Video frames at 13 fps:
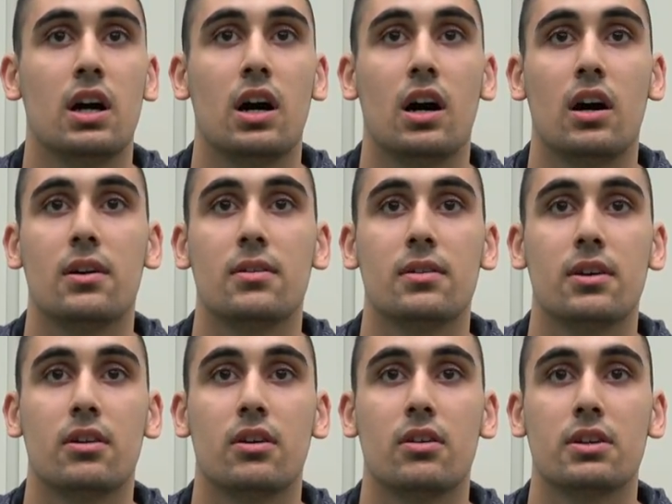uh,
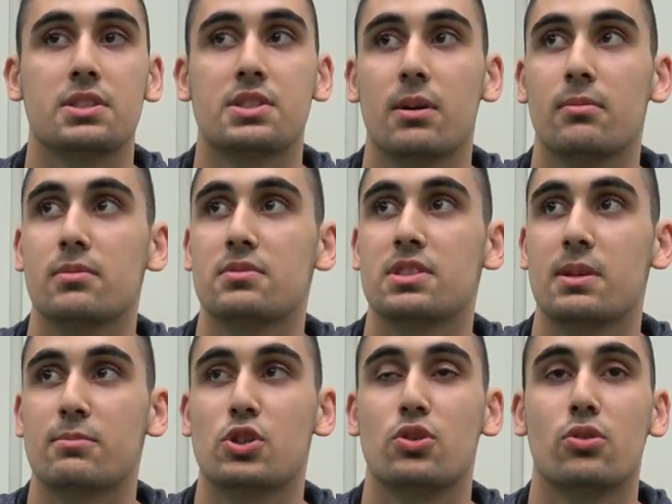you know, in some
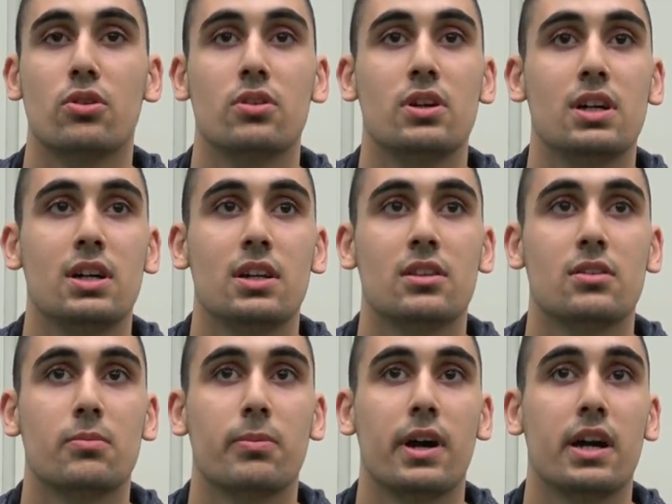some school
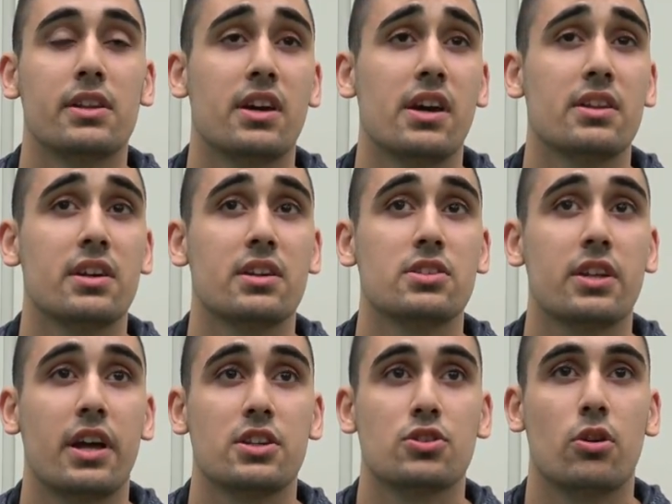to play. Then they,
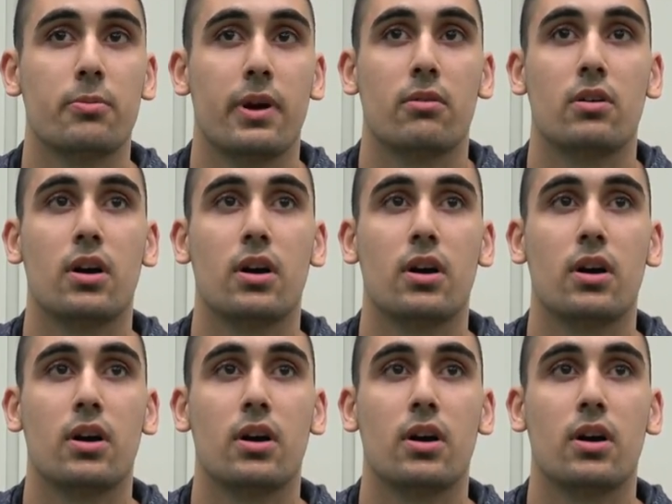they saw me, I,